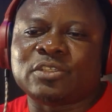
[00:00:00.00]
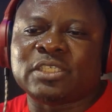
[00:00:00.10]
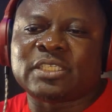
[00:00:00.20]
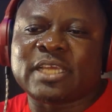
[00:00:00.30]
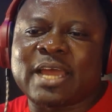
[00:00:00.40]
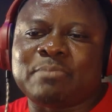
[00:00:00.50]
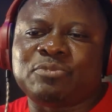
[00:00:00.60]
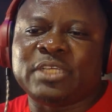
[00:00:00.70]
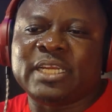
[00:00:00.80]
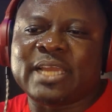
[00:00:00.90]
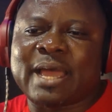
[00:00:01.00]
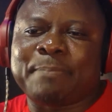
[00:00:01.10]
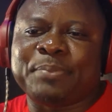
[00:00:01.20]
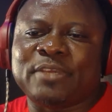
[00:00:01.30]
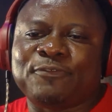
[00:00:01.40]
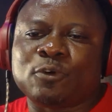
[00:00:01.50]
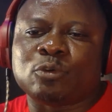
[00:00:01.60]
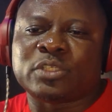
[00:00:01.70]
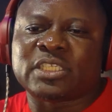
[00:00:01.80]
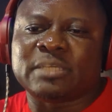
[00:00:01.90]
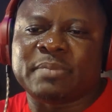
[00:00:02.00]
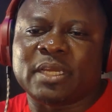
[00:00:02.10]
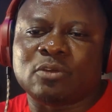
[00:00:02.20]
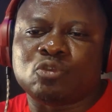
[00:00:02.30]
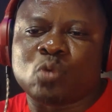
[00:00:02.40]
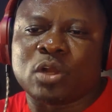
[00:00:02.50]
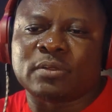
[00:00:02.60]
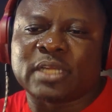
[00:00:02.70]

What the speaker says: he said, I'm really happy for Osimhen. Good one.